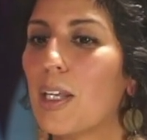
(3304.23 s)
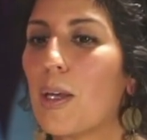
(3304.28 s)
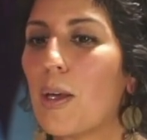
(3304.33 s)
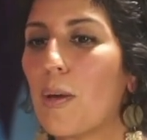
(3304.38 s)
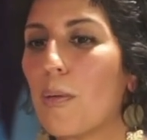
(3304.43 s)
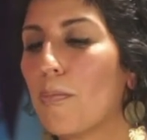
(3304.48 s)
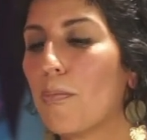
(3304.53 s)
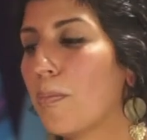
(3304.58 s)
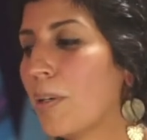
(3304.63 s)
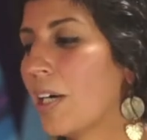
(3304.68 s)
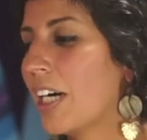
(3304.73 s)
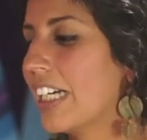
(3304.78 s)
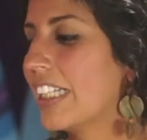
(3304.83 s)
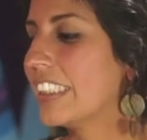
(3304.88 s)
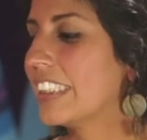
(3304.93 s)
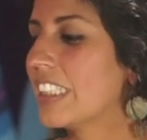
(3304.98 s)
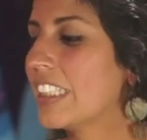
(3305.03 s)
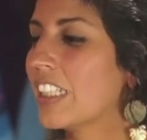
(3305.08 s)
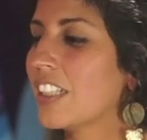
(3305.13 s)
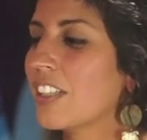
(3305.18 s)
but
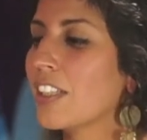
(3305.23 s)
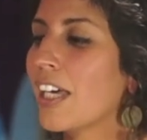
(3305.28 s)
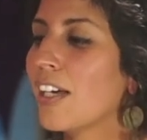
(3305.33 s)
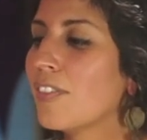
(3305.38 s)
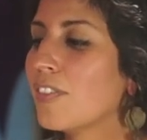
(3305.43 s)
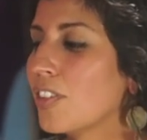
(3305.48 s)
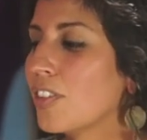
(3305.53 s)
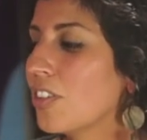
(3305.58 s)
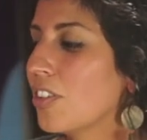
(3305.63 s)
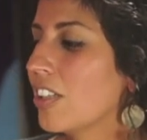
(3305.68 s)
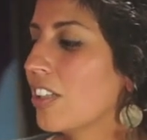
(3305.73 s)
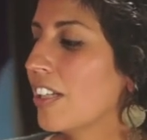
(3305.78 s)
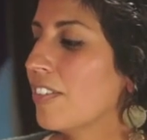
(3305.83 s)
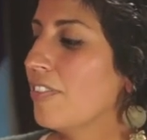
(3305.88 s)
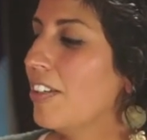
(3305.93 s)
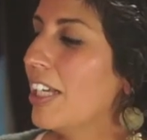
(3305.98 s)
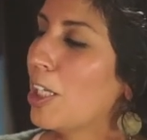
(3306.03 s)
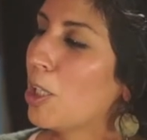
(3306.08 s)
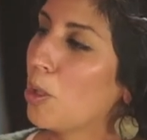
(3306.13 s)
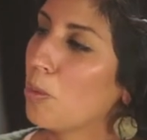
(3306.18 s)
the level of
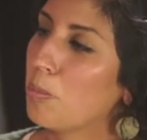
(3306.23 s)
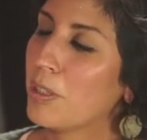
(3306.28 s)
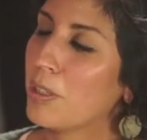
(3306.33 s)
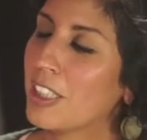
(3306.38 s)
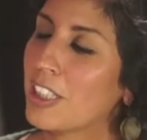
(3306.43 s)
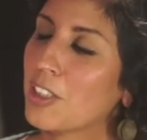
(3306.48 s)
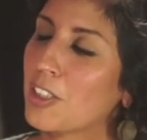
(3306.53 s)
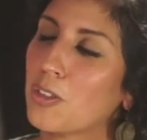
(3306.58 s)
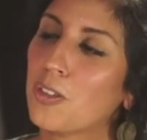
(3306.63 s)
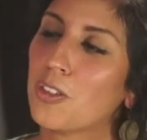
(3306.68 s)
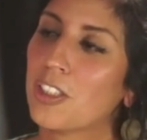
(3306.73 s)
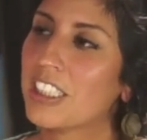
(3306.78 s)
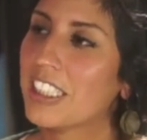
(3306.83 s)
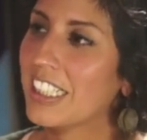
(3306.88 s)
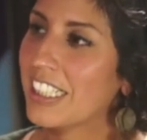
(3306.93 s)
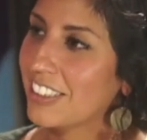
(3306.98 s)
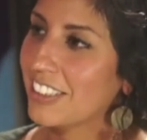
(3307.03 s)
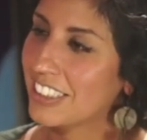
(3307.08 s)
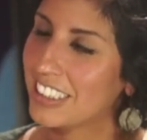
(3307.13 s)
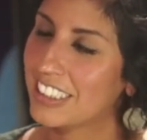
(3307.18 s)
help in the
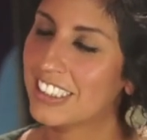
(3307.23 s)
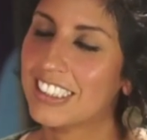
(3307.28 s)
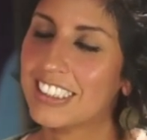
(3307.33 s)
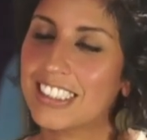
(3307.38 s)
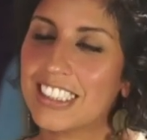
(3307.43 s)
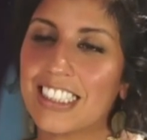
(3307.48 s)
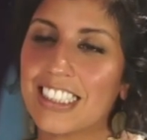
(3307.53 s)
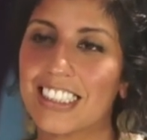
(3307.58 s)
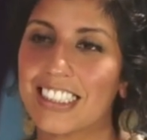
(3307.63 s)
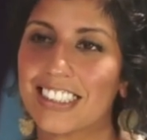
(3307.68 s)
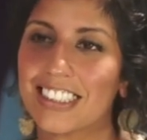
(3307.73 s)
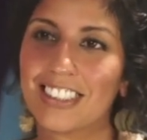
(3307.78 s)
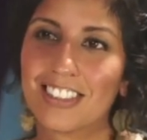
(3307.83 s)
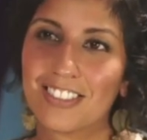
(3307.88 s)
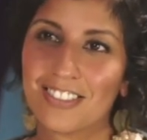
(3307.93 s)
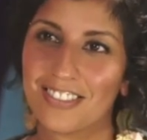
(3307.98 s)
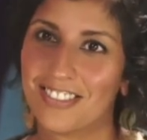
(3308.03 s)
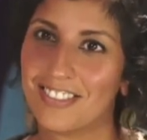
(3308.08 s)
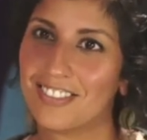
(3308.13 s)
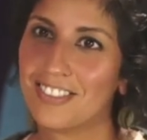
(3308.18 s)
courthouse is like,
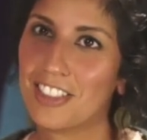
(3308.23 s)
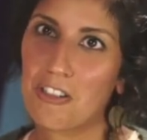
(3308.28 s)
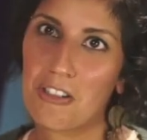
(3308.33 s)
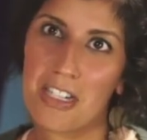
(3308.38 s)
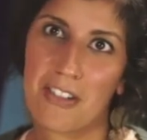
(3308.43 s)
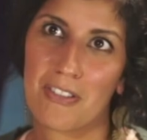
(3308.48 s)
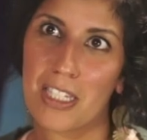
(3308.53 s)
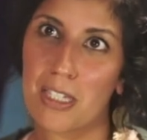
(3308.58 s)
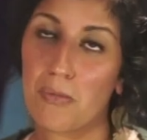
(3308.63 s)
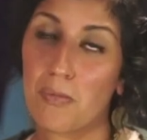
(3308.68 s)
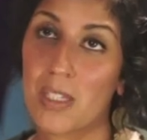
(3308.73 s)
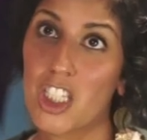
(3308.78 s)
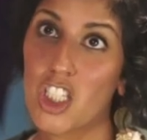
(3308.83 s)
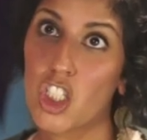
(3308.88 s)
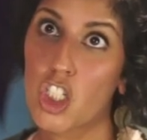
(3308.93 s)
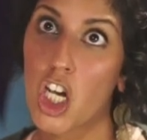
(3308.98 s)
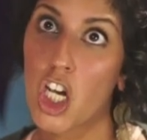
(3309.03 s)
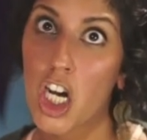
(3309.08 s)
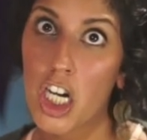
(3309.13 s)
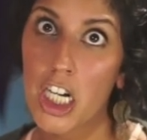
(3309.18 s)
don't even get me
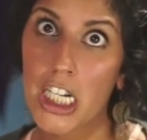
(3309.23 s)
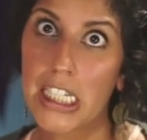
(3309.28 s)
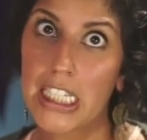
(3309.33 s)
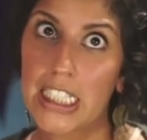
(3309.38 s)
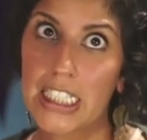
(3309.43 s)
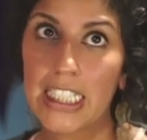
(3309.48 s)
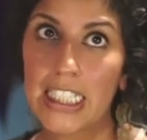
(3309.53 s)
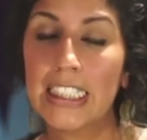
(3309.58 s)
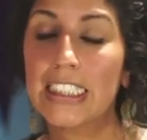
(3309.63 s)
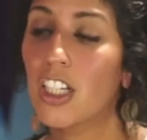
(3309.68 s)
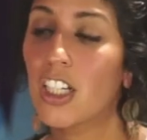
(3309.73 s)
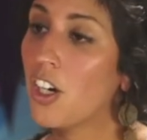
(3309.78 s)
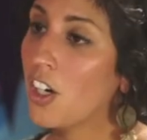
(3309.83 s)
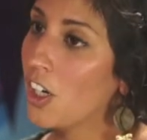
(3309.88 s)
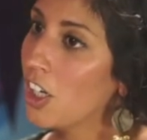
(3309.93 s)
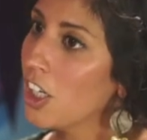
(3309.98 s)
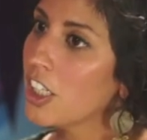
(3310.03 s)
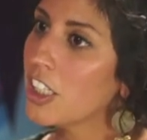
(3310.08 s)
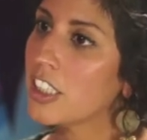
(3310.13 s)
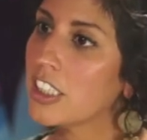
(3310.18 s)
started. It's
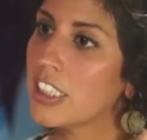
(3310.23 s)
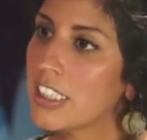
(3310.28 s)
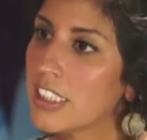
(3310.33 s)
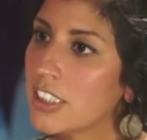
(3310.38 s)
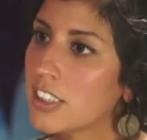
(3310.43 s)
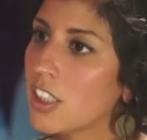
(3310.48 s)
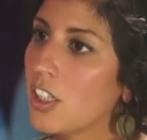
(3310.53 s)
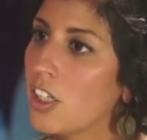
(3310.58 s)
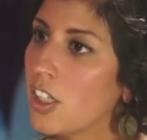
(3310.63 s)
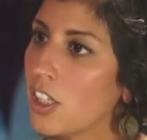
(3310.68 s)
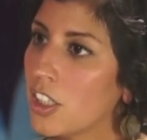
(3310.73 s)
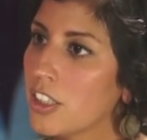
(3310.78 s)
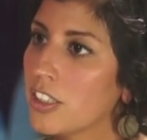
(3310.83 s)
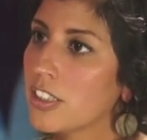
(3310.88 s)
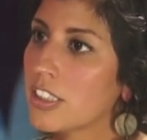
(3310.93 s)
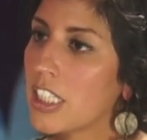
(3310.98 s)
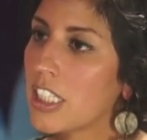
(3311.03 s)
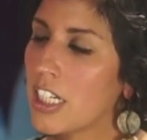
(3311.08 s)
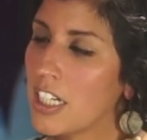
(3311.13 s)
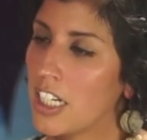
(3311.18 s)
hard
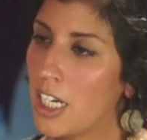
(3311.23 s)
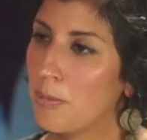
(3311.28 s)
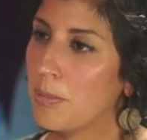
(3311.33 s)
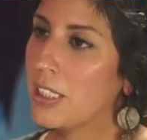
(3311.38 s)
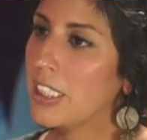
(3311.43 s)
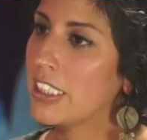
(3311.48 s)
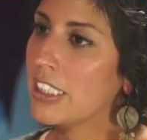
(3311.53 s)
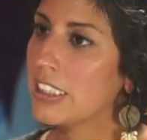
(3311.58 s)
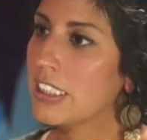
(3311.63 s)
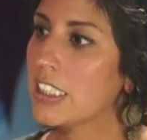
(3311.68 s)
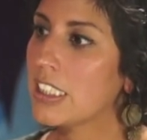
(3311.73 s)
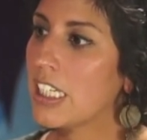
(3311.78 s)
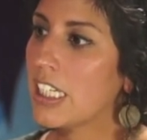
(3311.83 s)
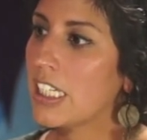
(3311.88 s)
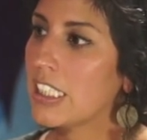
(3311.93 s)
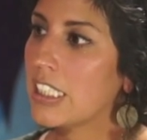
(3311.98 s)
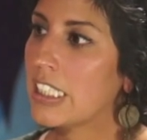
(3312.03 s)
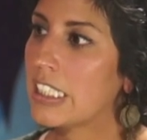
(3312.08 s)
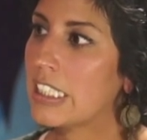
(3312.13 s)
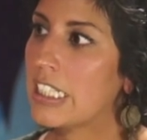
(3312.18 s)
coming into that
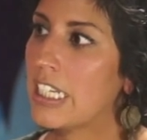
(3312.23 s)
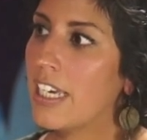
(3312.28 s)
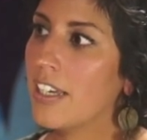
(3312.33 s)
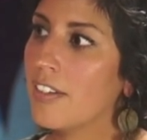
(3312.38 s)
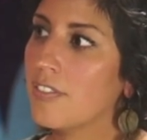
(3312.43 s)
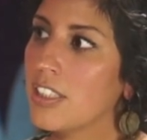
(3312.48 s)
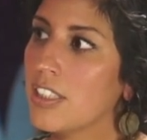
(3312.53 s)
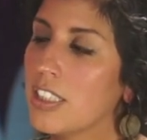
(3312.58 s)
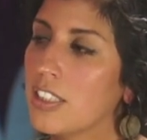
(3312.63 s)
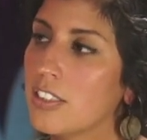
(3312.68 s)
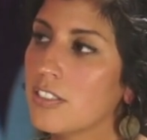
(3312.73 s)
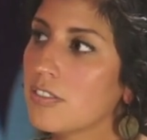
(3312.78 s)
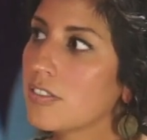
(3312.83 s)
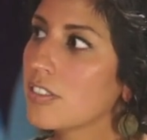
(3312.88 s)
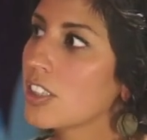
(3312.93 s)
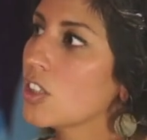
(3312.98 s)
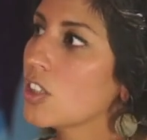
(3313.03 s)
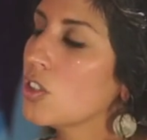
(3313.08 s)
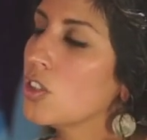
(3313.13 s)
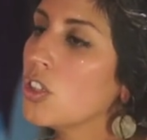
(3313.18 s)
and having
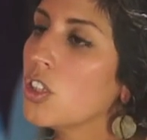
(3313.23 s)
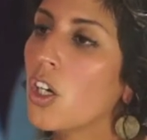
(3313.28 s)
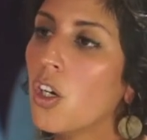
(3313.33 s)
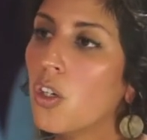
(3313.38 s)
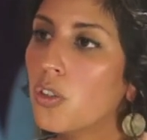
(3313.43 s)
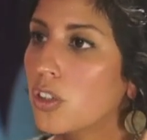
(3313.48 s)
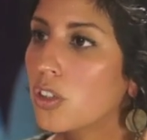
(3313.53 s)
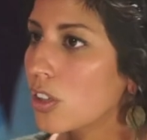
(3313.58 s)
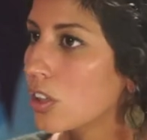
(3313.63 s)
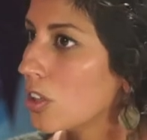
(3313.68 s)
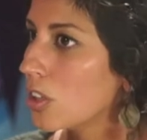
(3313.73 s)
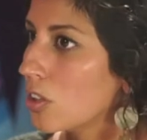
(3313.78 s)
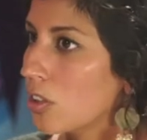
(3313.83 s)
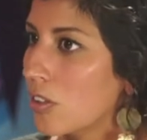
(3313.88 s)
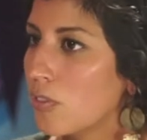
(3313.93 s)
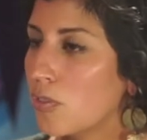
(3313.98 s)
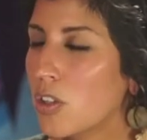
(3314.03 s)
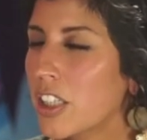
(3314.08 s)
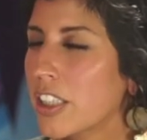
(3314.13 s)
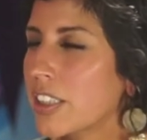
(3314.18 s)
no clue of
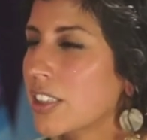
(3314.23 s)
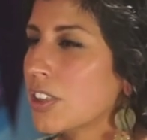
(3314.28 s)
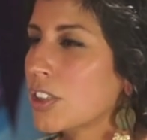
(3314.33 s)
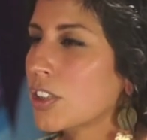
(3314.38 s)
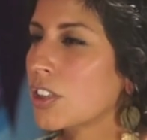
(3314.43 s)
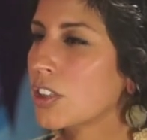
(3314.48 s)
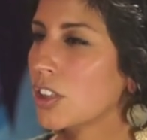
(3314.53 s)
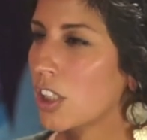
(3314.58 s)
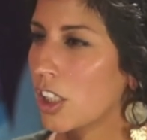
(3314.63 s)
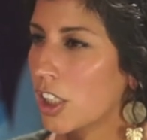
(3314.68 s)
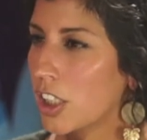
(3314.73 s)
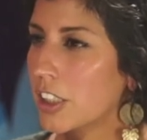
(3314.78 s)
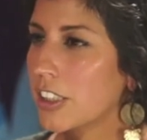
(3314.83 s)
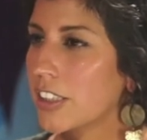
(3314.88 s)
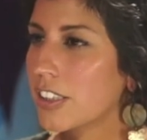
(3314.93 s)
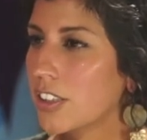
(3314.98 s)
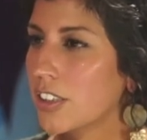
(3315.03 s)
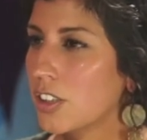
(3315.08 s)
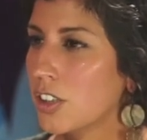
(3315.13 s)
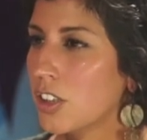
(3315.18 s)
where to start,
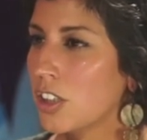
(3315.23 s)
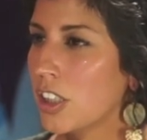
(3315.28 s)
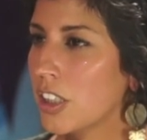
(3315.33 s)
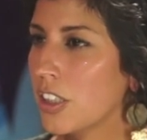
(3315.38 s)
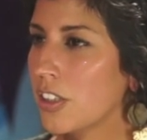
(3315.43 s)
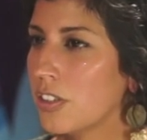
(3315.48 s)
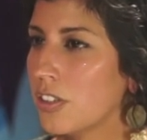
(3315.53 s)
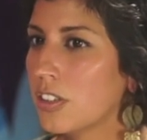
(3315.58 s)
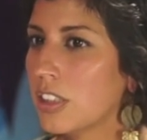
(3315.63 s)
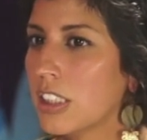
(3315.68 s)
you know?